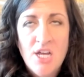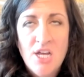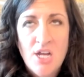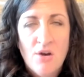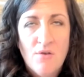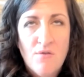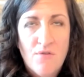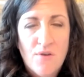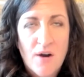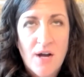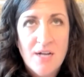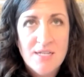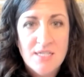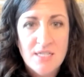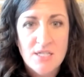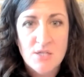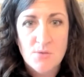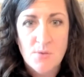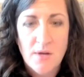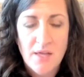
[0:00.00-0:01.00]
for us,
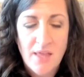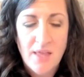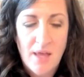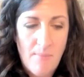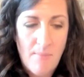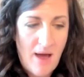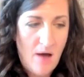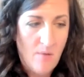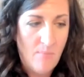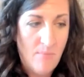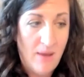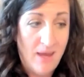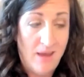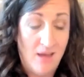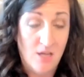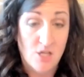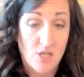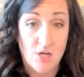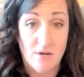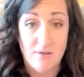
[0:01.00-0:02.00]
it's really about
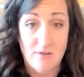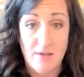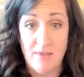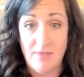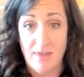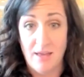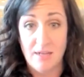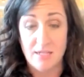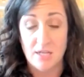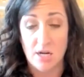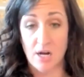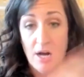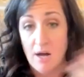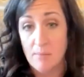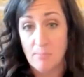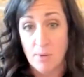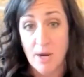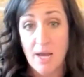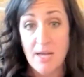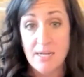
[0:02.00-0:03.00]
making sure that things are
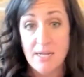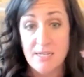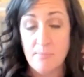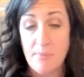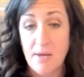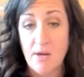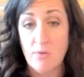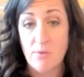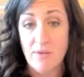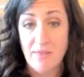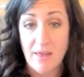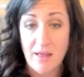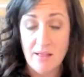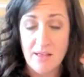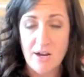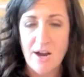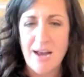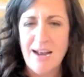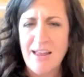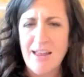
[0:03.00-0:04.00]
on brand and being really
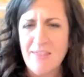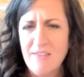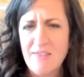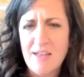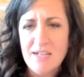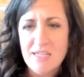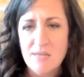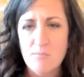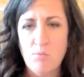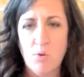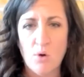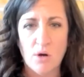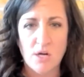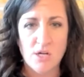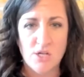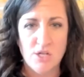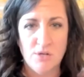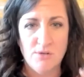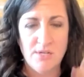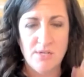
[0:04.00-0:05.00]
clear. And I think that's
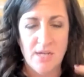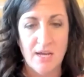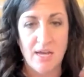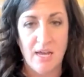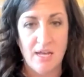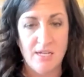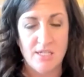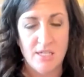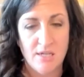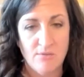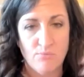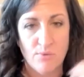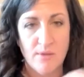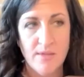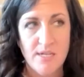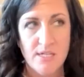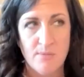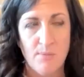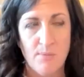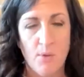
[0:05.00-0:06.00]
important too, Doug, to
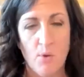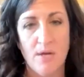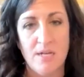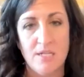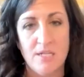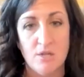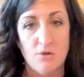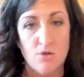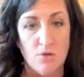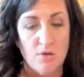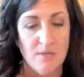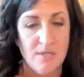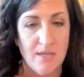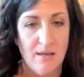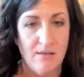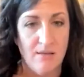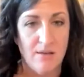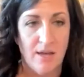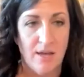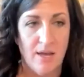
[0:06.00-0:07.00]
really deploy a social
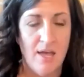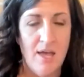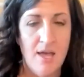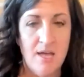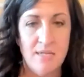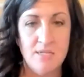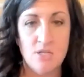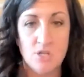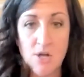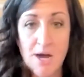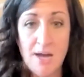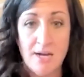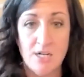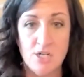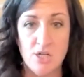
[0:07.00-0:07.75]
selling strategy